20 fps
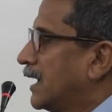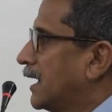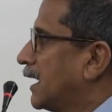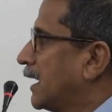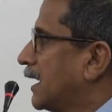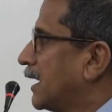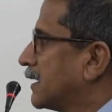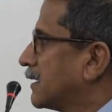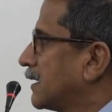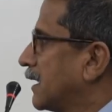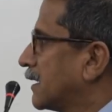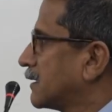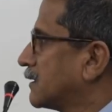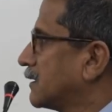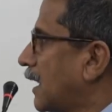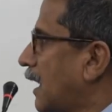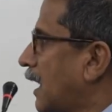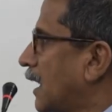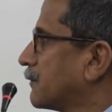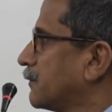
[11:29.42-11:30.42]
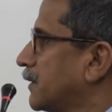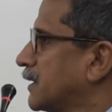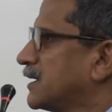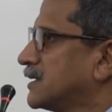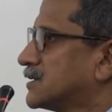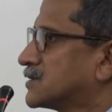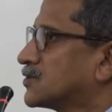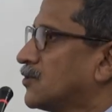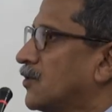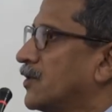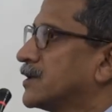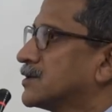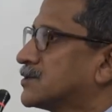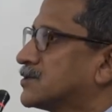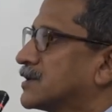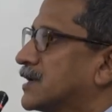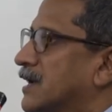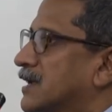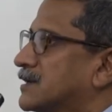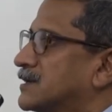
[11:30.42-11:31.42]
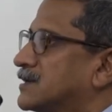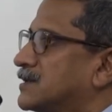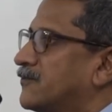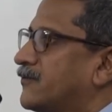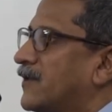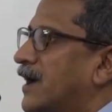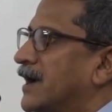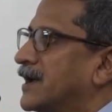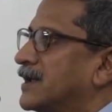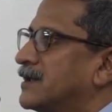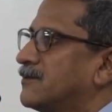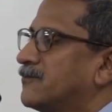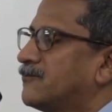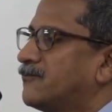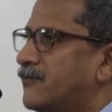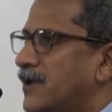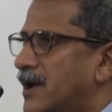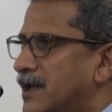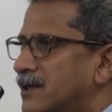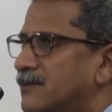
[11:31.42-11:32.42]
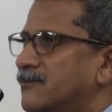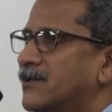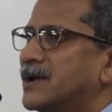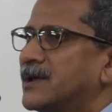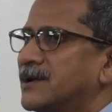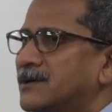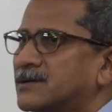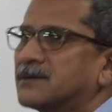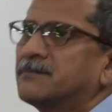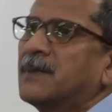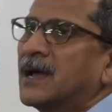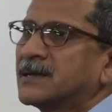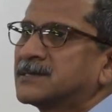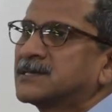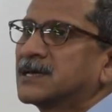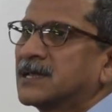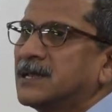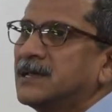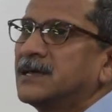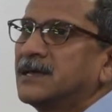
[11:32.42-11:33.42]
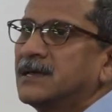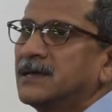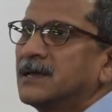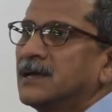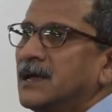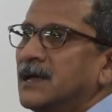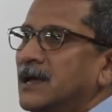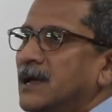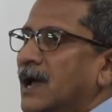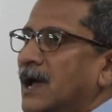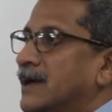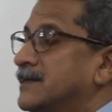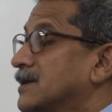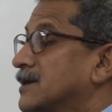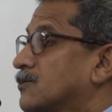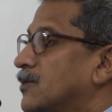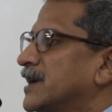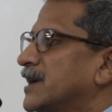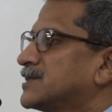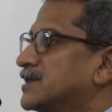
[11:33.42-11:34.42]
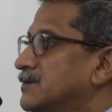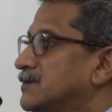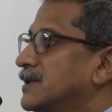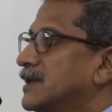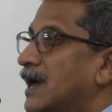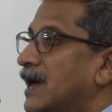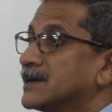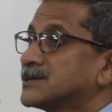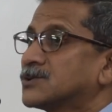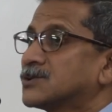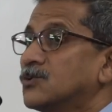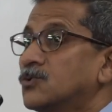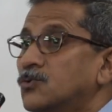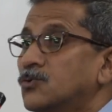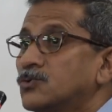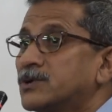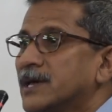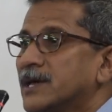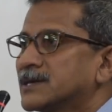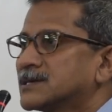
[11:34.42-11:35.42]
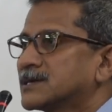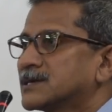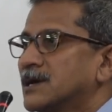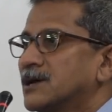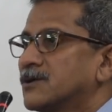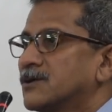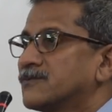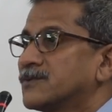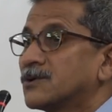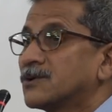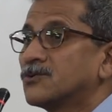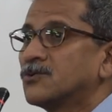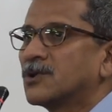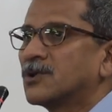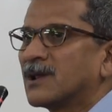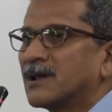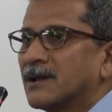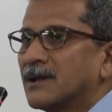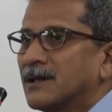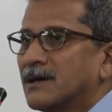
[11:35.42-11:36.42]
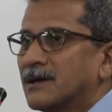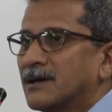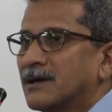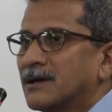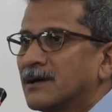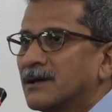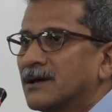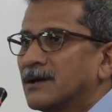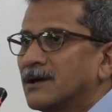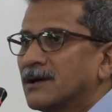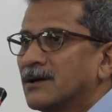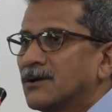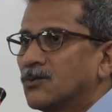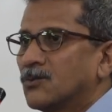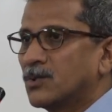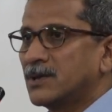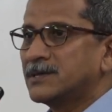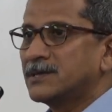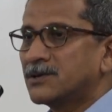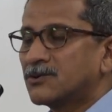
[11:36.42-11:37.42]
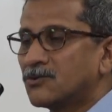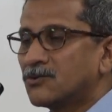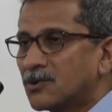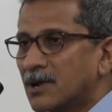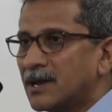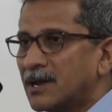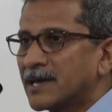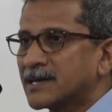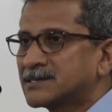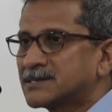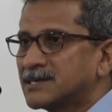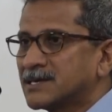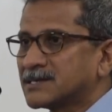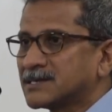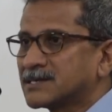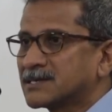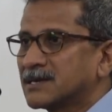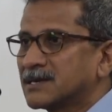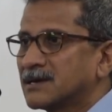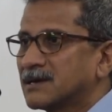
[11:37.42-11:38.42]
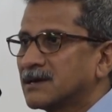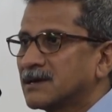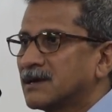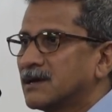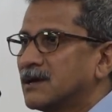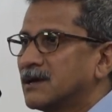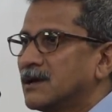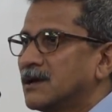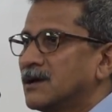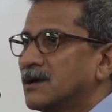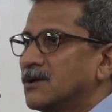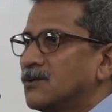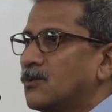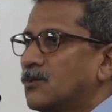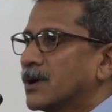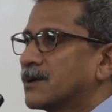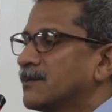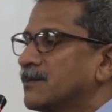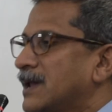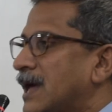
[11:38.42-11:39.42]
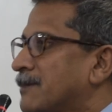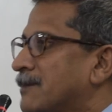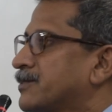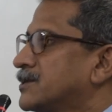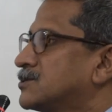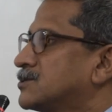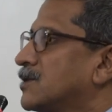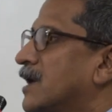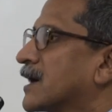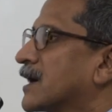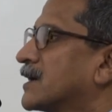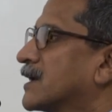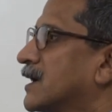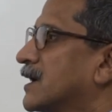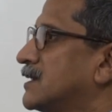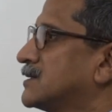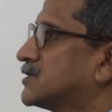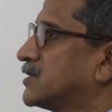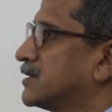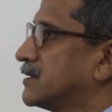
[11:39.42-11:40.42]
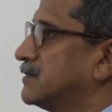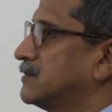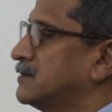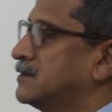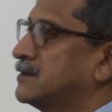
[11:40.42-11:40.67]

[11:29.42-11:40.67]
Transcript: and, and the urban is going to get defined very, very dramatically and the question we will ask, so who takes care of the rural? Will the rural exist? What will happen to agriculture?